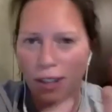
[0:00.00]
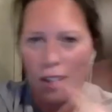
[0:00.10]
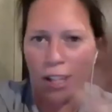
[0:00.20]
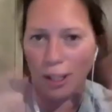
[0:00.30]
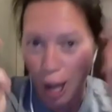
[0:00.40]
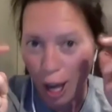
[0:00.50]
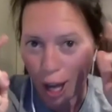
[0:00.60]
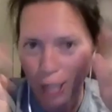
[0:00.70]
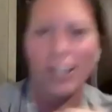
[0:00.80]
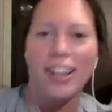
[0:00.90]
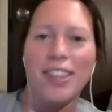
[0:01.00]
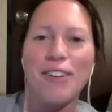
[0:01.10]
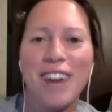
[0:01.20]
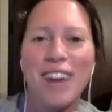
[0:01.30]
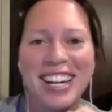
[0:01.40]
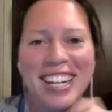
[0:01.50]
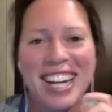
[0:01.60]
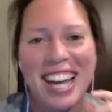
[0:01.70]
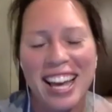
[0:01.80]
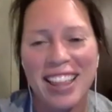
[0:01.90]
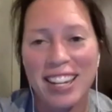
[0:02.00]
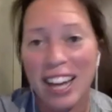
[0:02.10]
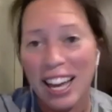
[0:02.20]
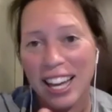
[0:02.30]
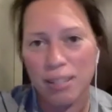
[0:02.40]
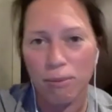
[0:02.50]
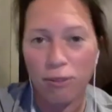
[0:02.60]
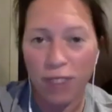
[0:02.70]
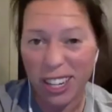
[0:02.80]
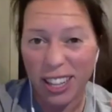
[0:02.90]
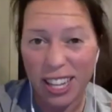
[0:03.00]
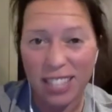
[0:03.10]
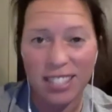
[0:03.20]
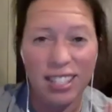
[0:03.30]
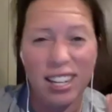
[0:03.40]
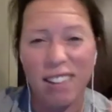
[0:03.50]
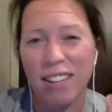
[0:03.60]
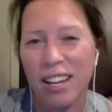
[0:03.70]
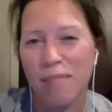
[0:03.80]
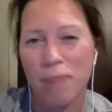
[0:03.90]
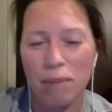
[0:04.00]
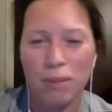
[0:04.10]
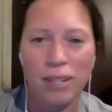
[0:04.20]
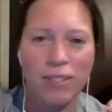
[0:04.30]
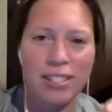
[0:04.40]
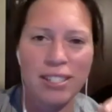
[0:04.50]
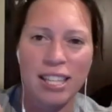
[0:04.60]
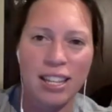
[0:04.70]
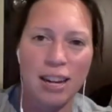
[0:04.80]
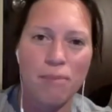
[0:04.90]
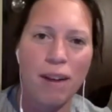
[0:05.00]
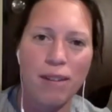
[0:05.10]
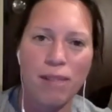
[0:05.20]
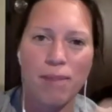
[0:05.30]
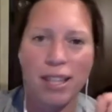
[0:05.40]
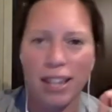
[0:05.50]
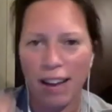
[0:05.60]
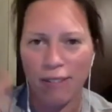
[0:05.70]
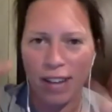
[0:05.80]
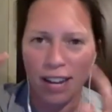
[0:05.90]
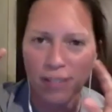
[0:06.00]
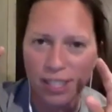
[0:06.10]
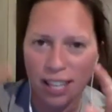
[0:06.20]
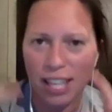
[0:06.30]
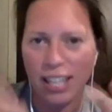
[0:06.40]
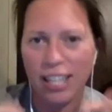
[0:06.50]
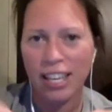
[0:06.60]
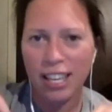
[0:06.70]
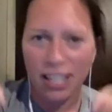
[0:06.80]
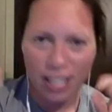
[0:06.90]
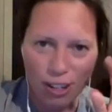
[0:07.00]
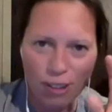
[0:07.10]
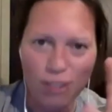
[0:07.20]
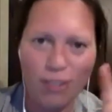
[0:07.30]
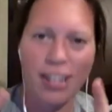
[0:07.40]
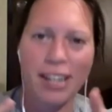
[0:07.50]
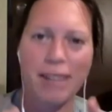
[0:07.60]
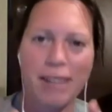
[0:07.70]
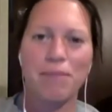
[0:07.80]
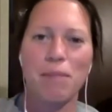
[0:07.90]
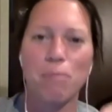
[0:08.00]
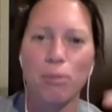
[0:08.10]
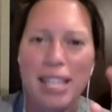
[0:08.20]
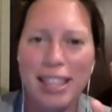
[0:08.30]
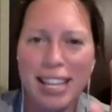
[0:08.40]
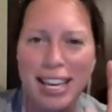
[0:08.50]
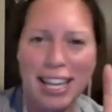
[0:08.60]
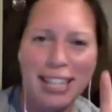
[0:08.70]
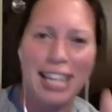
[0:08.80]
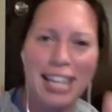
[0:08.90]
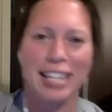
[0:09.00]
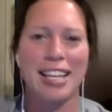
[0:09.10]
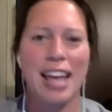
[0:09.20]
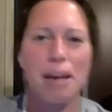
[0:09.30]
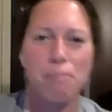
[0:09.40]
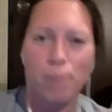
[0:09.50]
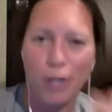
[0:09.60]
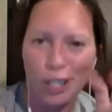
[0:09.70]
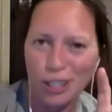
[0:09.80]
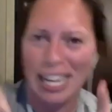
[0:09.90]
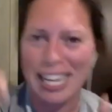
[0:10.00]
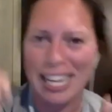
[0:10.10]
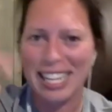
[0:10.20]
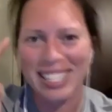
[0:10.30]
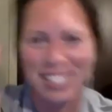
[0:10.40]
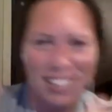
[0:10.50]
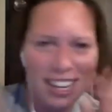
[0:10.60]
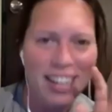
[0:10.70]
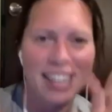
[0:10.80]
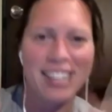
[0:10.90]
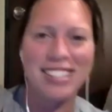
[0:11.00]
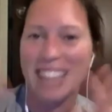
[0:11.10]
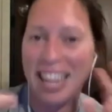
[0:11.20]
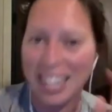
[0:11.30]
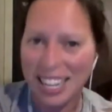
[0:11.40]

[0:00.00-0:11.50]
a log on the fire. And then I had some fairy lights that I had bought previously that I brought with me that have kind of this like, breathing, like ember like setting.